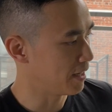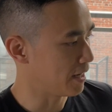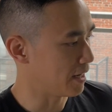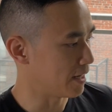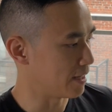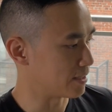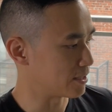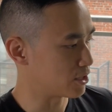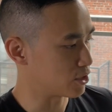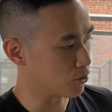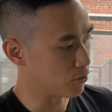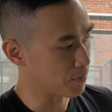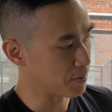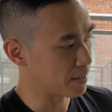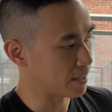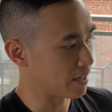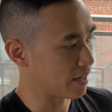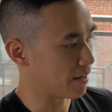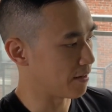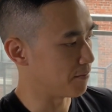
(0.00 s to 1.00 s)
It's showing me
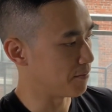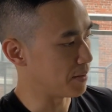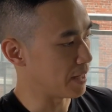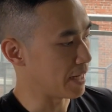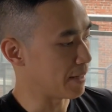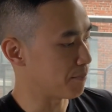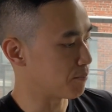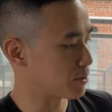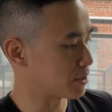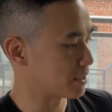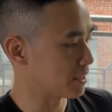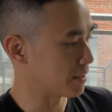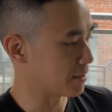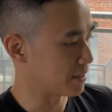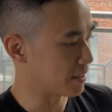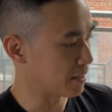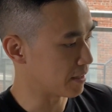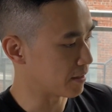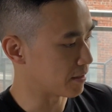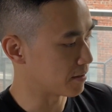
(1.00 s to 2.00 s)
that I'm 8%
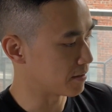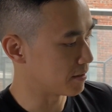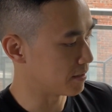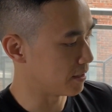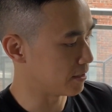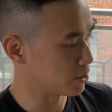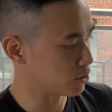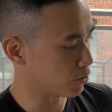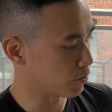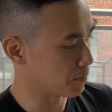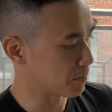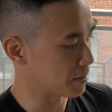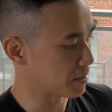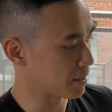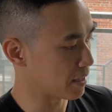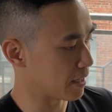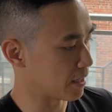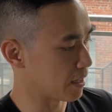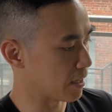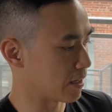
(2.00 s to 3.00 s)
there. It's showing me
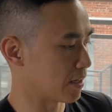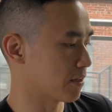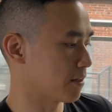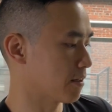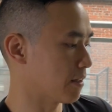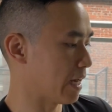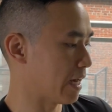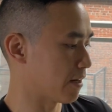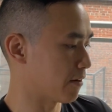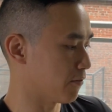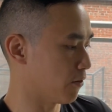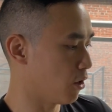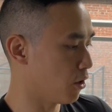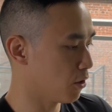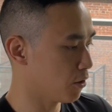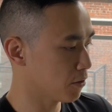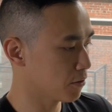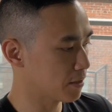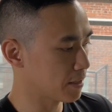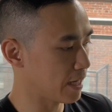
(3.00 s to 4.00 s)
that out of
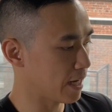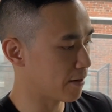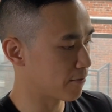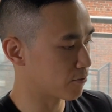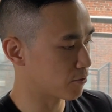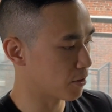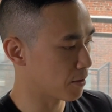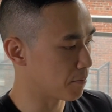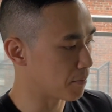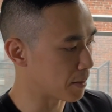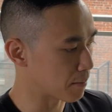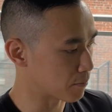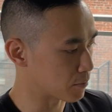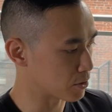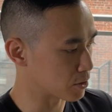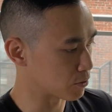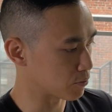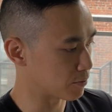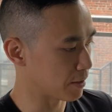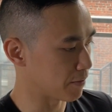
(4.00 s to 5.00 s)
all the Aviron
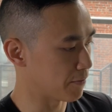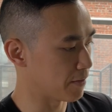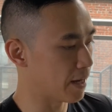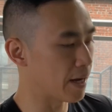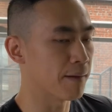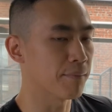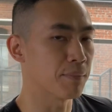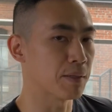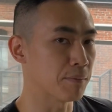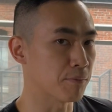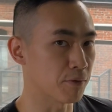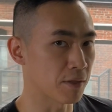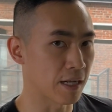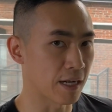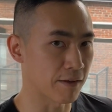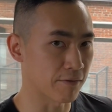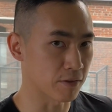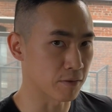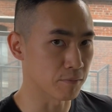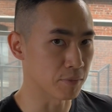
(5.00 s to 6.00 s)
members, we have 9 people that
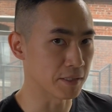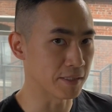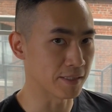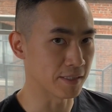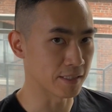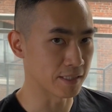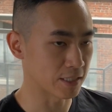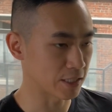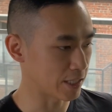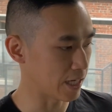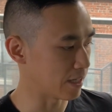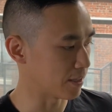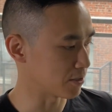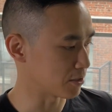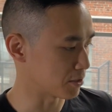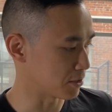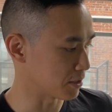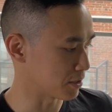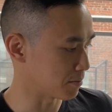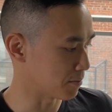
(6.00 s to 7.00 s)
have completed this
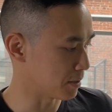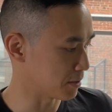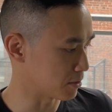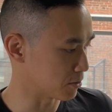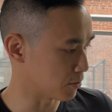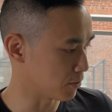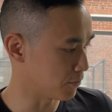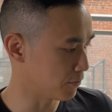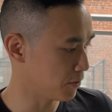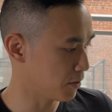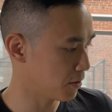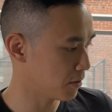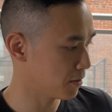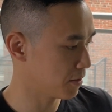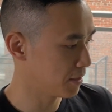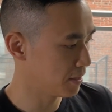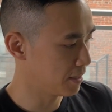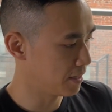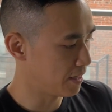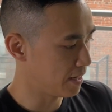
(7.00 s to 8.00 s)
challenge this month so far,
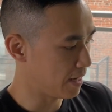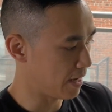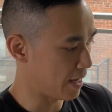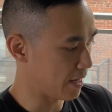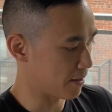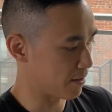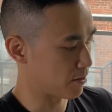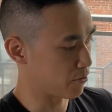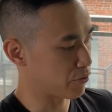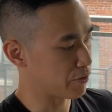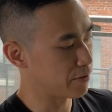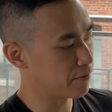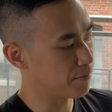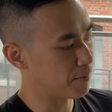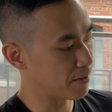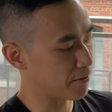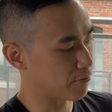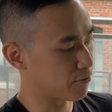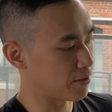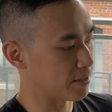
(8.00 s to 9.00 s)
and 3 of
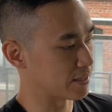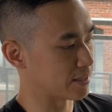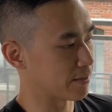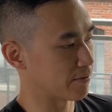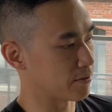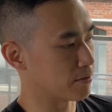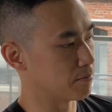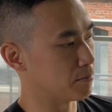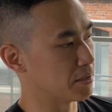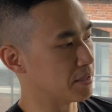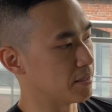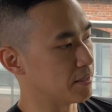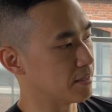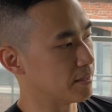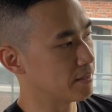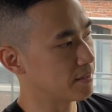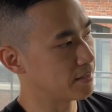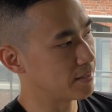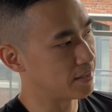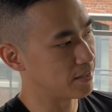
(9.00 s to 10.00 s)
my friends have completed
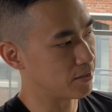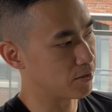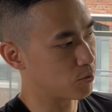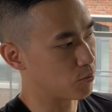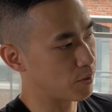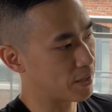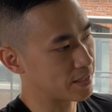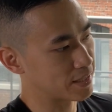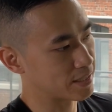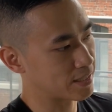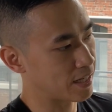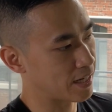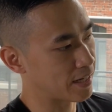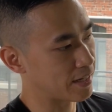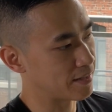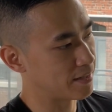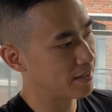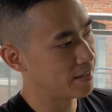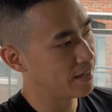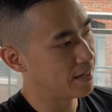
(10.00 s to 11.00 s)
it. And on the right
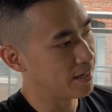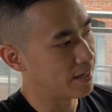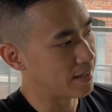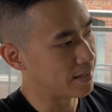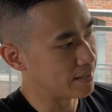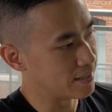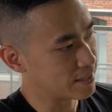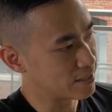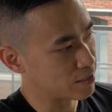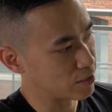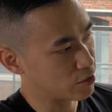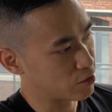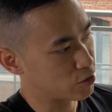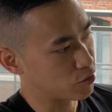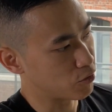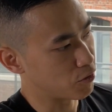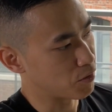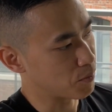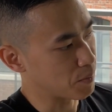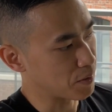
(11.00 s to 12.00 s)
side, this is just
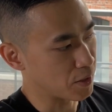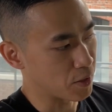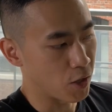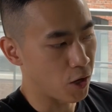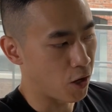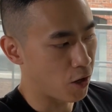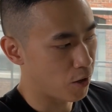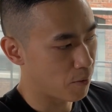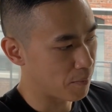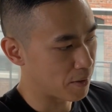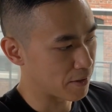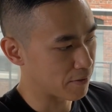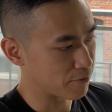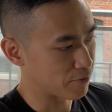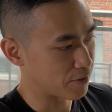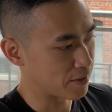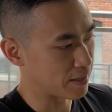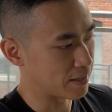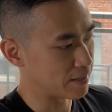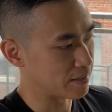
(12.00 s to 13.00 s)
showing me all my
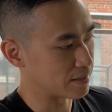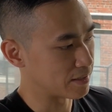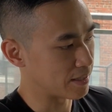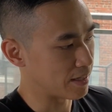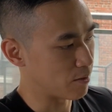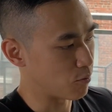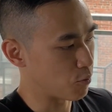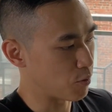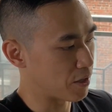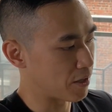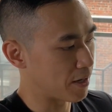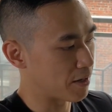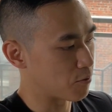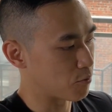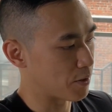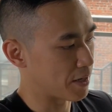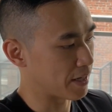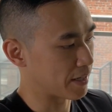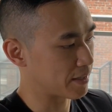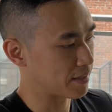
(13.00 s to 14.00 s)
friends and where I
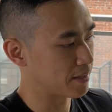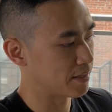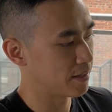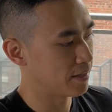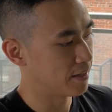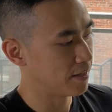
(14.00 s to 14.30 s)
rank